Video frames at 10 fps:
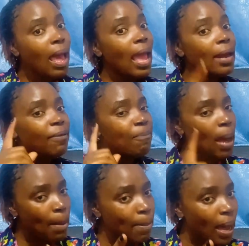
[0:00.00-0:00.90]
and
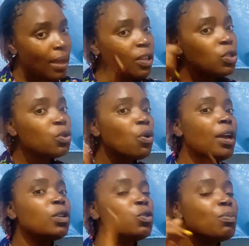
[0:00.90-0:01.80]
Baba is
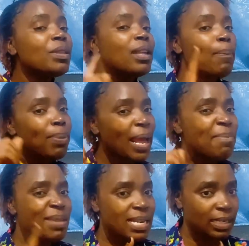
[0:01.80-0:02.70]
going to be the
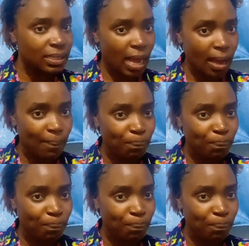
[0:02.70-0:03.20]
prime minister